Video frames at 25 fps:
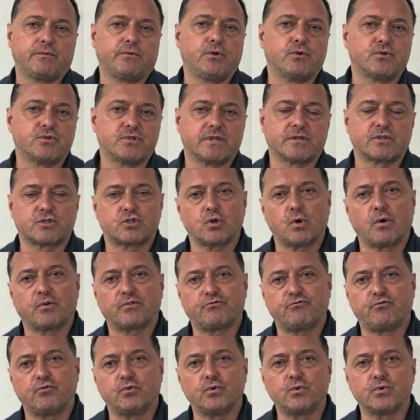using
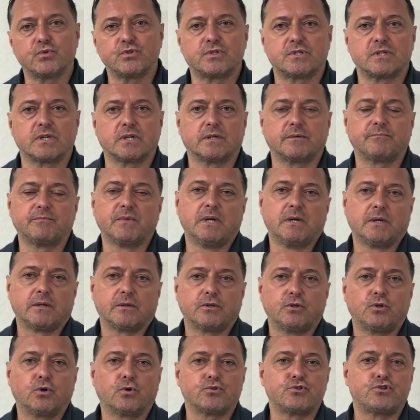soft foods,
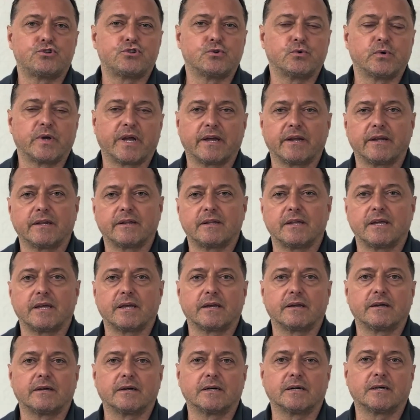don't chewing
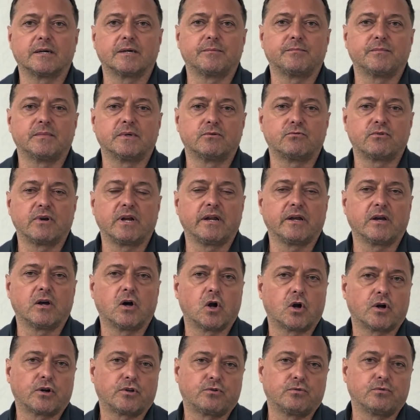anything really
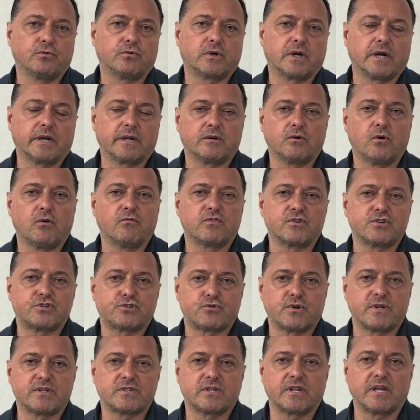hard to kind of
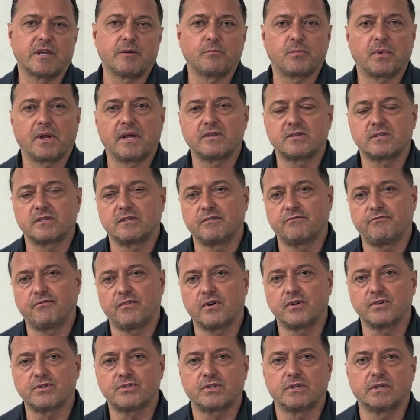overstress the implants in the
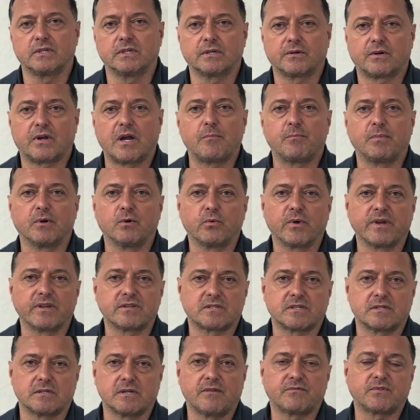first couple of
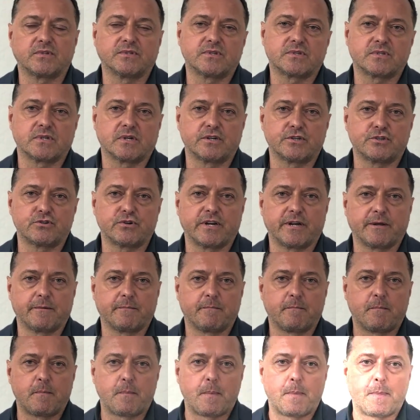weeks after the surgery.
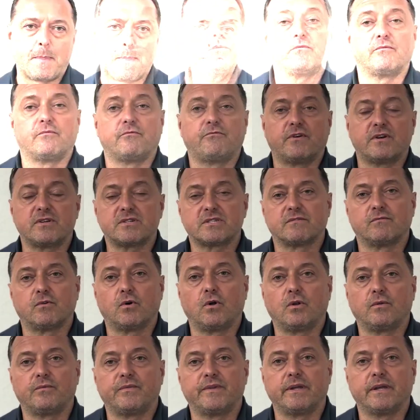First of
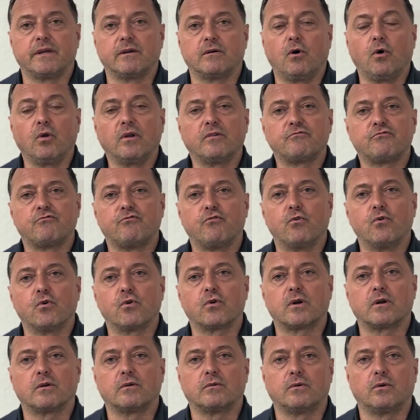all, the all-on-4
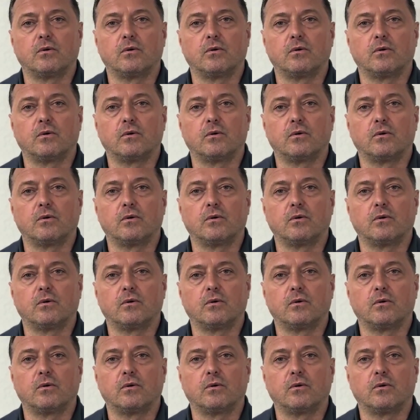or